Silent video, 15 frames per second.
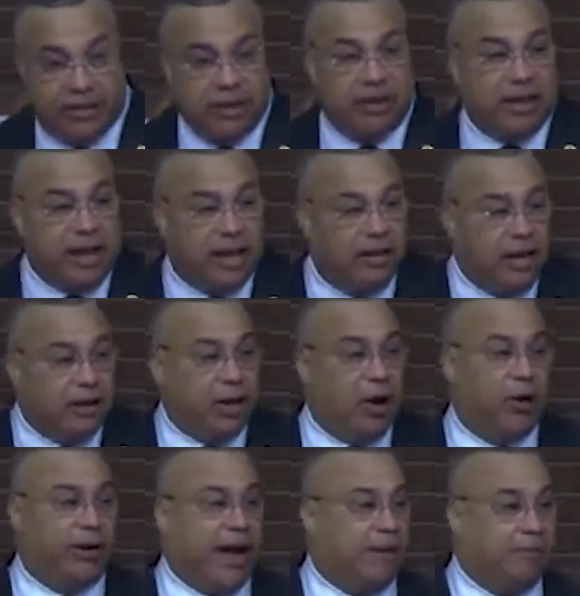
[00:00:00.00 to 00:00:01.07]
to then there
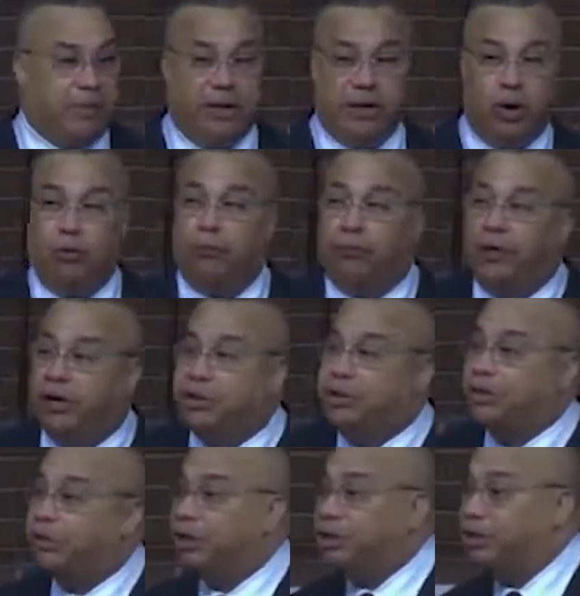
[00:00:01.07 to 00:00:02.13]
ought not be no
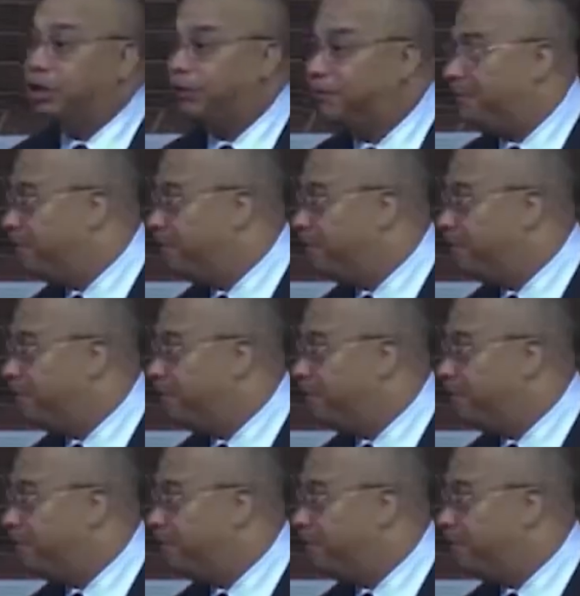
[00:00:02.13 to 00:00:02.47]
frustration.